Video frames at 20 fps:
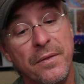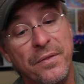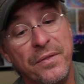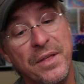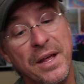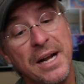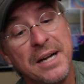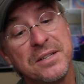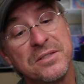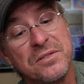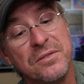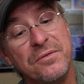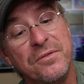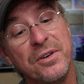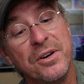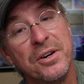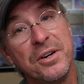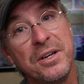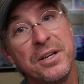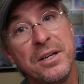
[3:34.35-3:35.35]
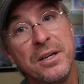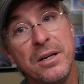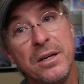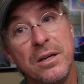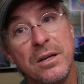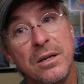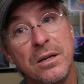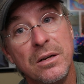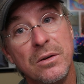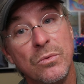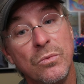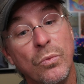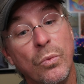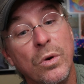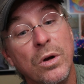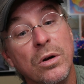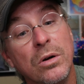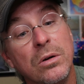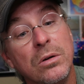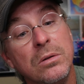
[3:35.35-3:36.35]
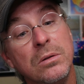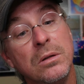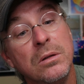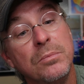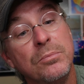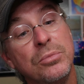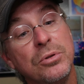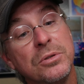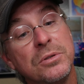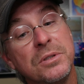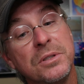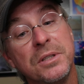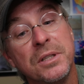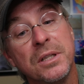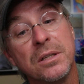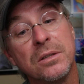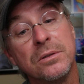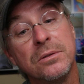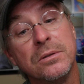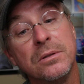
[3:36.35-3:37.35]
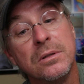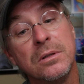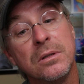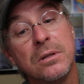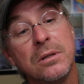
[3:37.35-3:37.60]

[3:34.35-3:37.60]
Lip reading: That is a very well put together